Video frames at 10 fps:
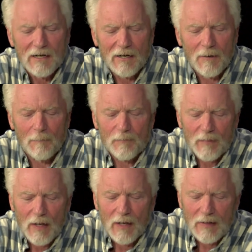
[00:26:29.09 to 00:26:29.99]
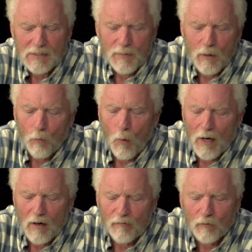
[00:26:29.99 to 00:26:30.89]
Um, and that's been a
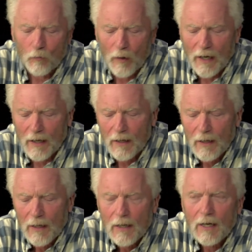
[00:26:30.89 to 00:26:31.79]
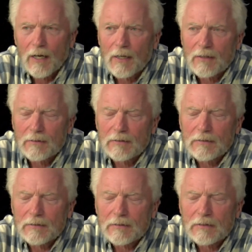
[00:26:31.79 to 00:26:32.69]
wonderful way uh,
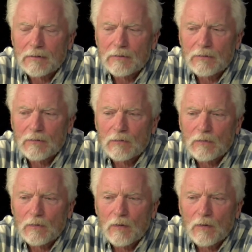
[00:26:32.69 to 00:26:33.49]
to